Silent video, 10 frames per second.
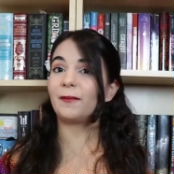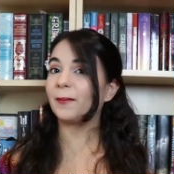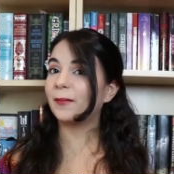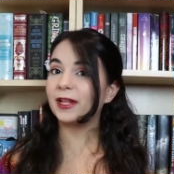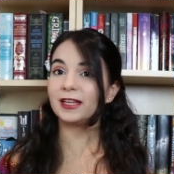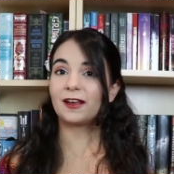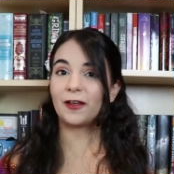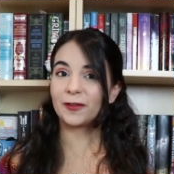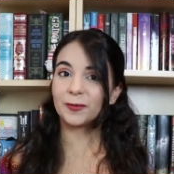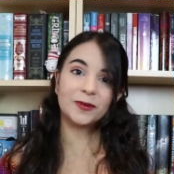many
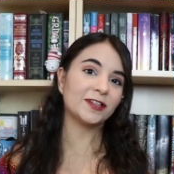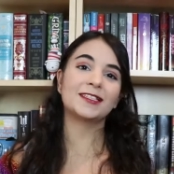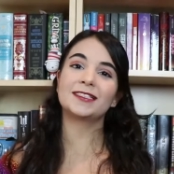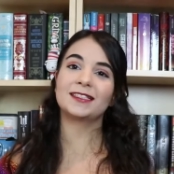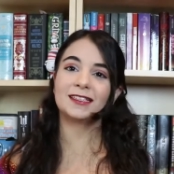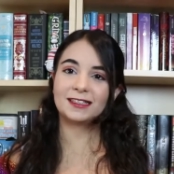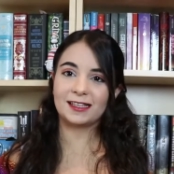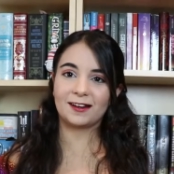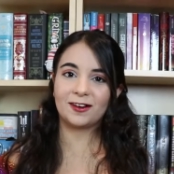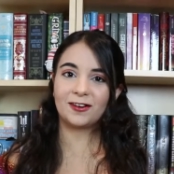other books
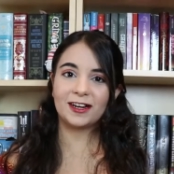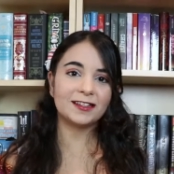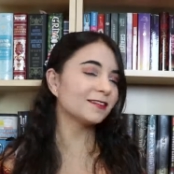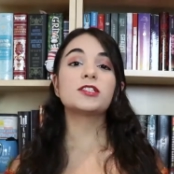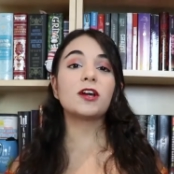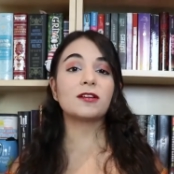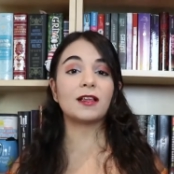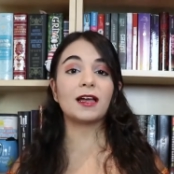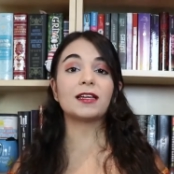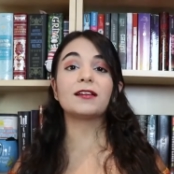that are great. Start
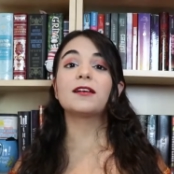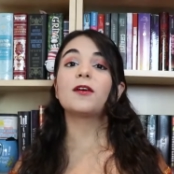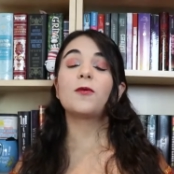line.